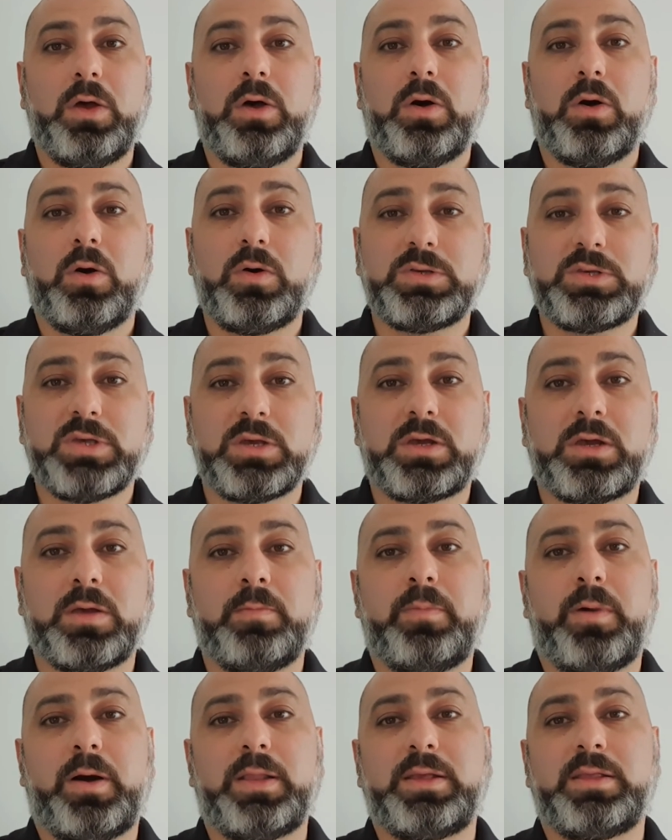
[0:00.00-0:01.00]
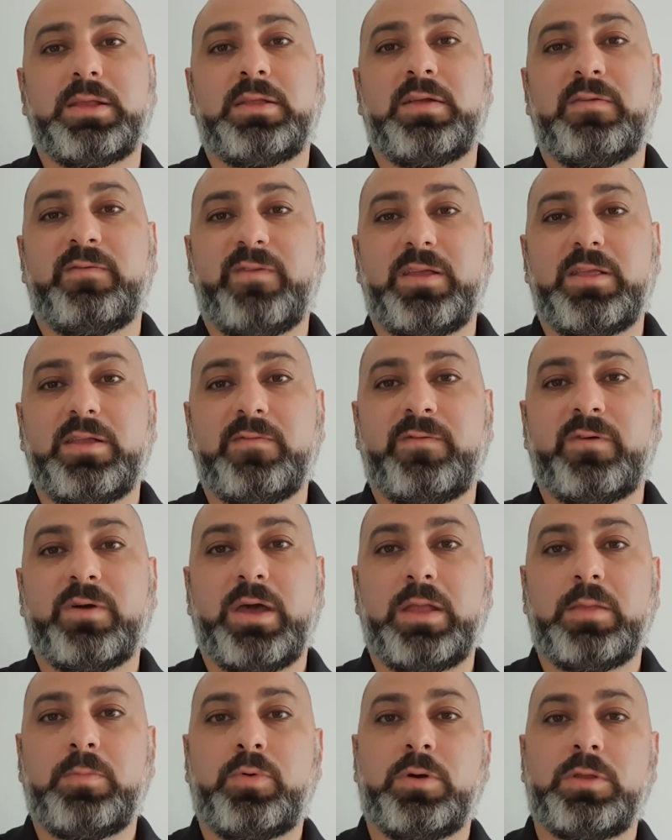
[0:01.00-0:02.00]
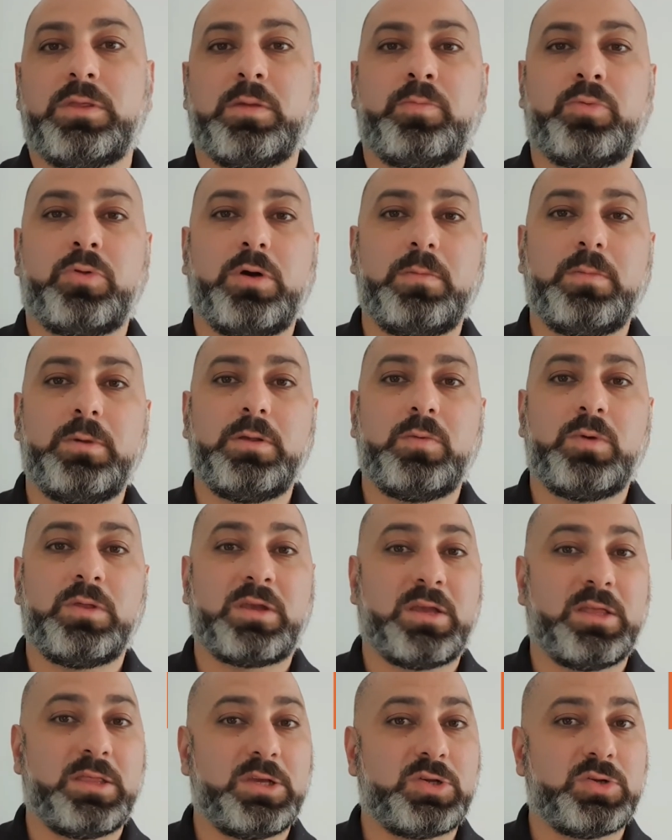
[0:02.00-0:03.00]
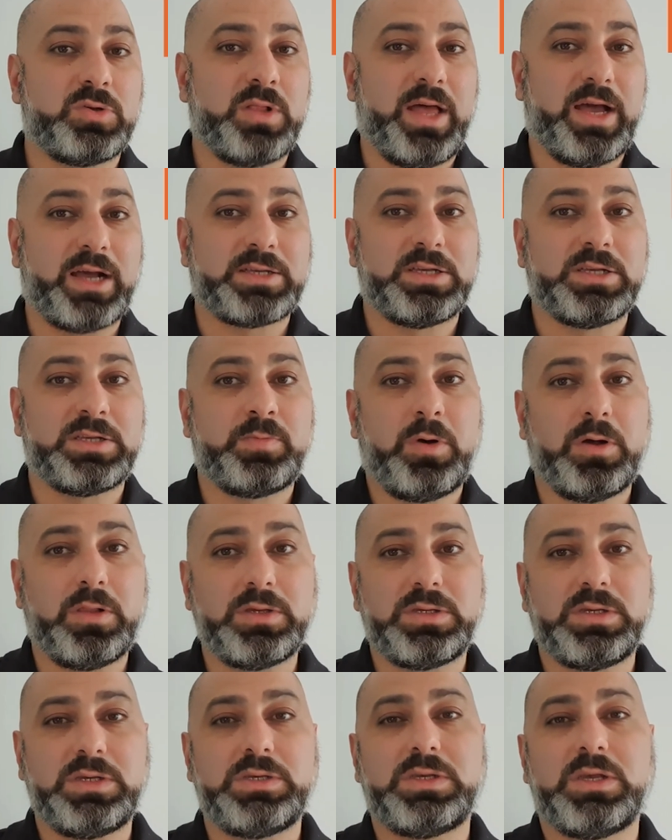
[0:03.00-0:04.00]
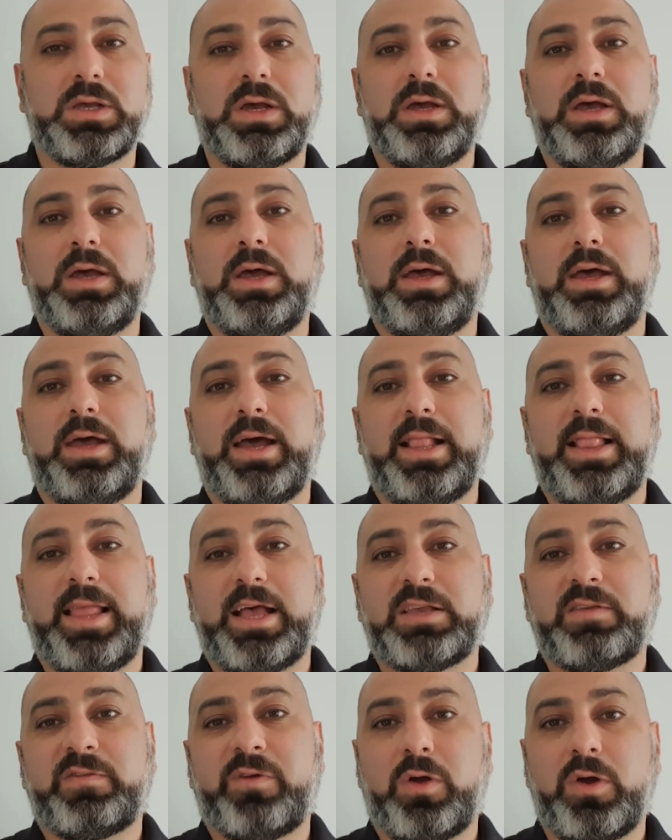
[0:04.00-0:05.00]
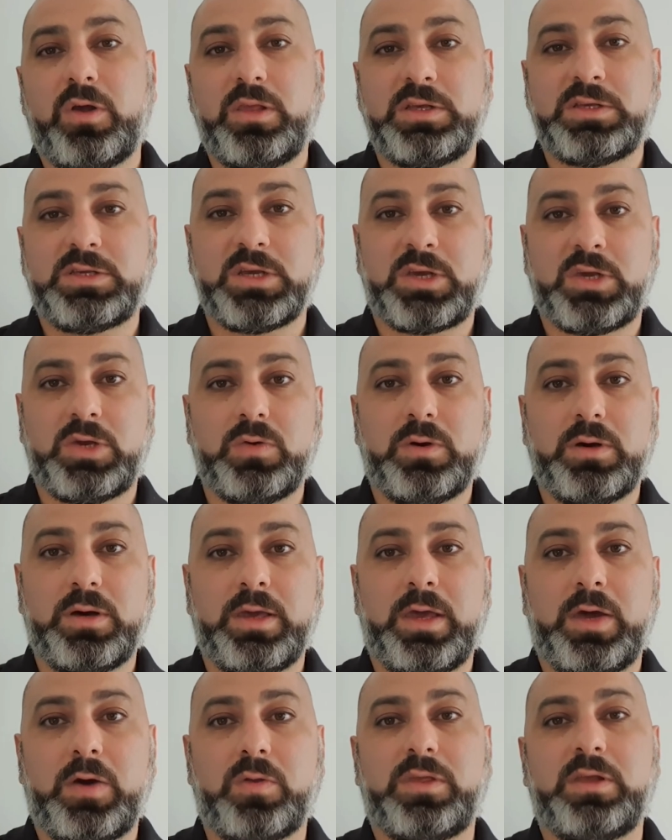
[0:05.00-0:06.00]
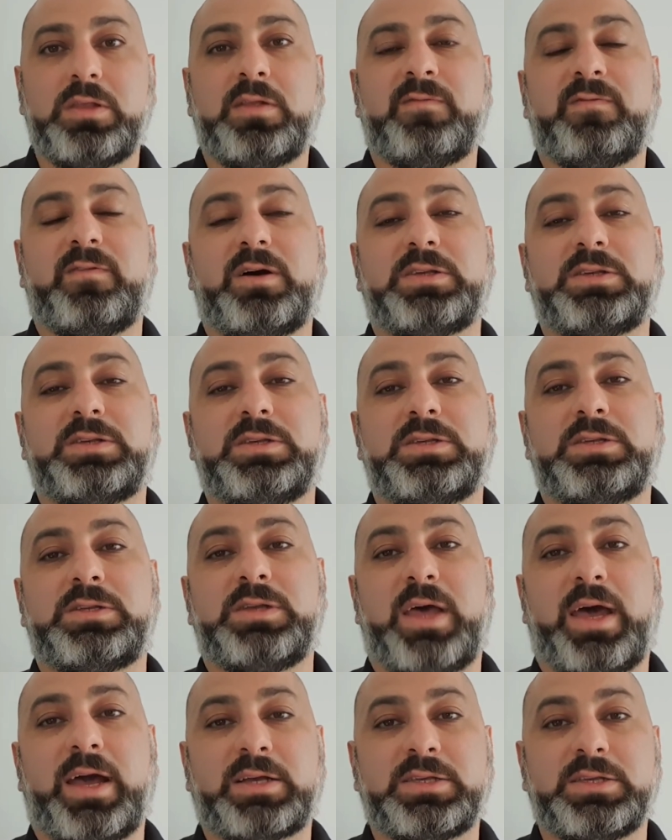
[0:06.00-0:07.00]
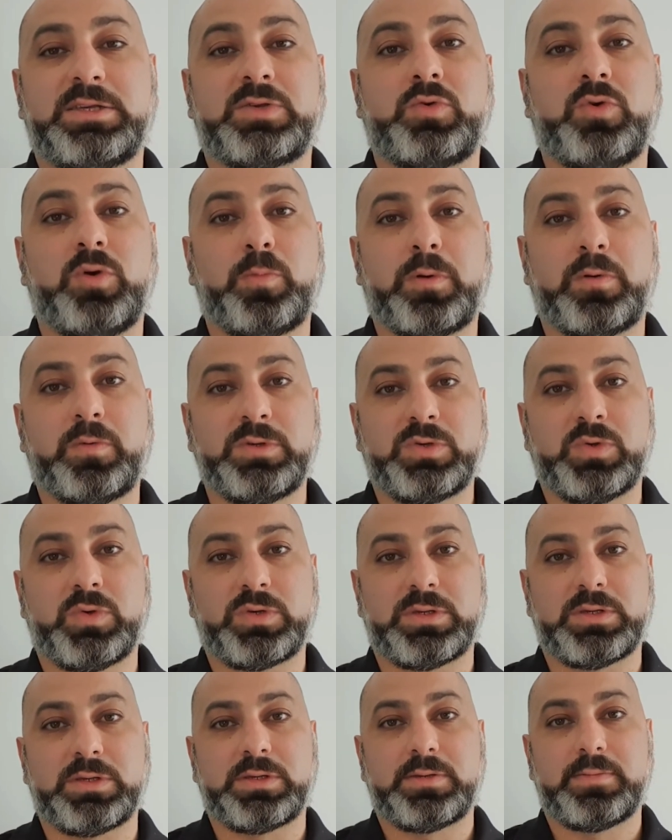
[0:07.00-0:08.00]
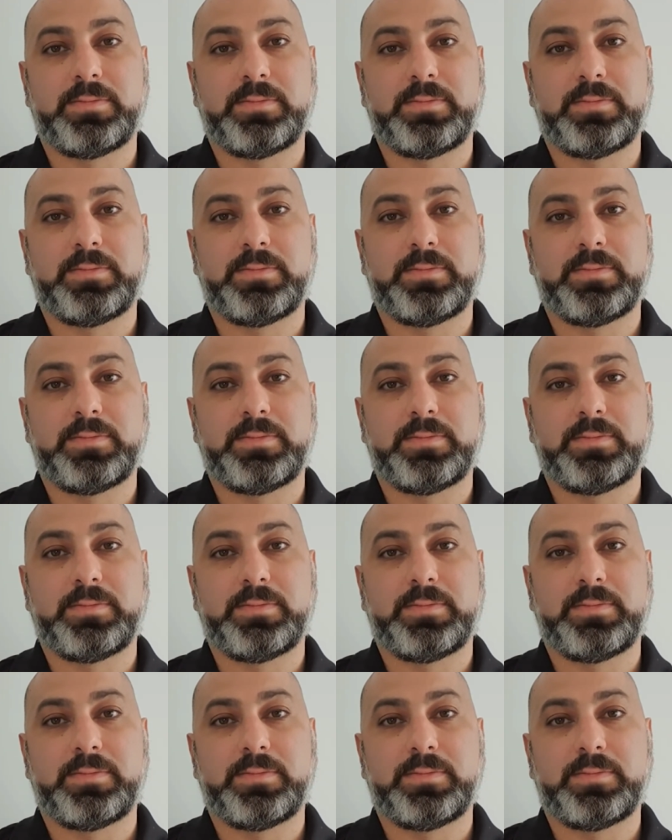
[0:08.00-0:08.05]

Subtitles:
Also, combining the Defender for Endpoint deployment with conditional access policies allows for only secure, healthy devices to access corporate resources.